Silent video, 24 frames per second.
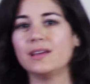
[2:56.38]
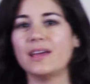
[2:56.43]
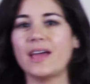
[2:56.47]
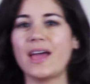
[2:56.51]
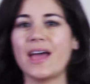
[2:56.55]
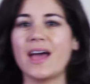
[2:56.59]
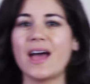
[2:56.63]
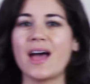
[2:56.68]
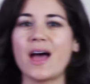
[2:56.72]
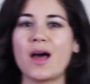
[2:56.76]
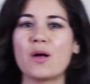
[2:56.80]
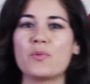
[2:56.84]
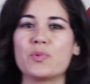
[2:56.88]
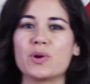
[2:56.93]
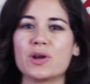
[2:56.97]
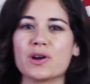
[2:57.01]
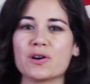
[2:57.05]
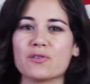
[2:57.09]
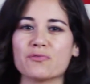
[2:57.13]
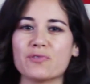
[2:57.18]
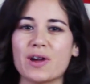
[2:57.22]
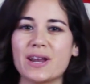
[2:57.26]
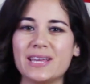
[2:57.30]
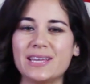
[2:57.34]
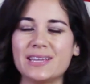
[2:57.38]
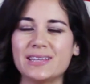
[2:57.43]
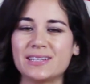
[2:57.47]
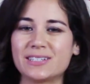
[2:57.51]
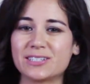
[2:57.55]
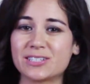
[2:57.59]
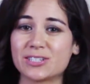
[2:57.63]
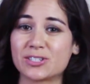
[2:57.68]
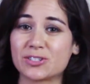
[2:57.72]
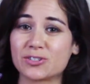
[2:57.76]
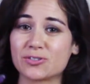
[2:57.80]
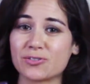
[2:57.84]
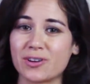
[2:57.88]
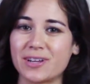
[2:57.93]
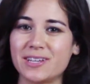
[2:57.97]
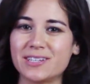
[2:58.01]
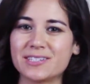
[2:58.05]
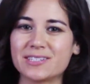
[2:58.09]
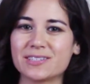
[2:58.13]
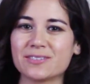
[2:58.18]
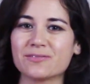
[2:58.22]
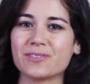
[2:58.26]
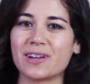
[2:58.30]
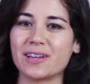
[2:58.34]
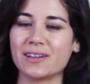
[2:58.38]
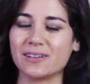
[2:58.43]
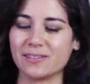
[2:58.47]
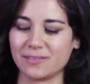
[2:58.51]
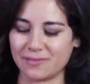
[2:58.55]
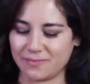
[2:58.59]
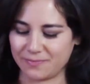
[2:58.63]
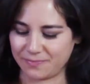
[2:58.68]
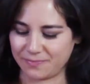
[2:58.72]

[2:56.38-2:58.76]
and we are ready to trace the rail.